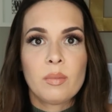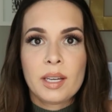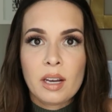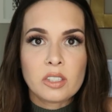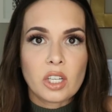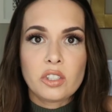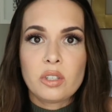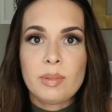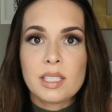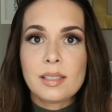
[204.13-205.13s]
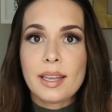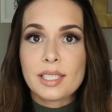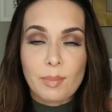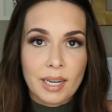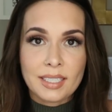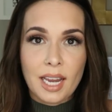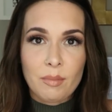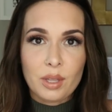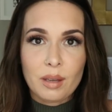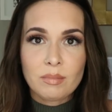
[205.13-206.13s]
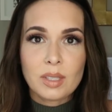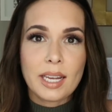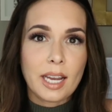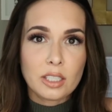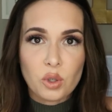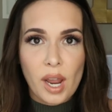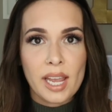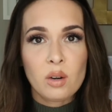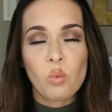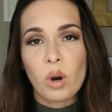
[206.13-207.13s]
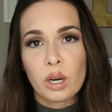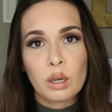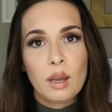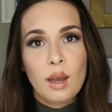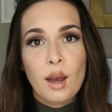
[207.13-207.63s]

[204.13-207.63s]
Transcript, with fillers: oh my gosh, I should be like spending time with him. Like I try and work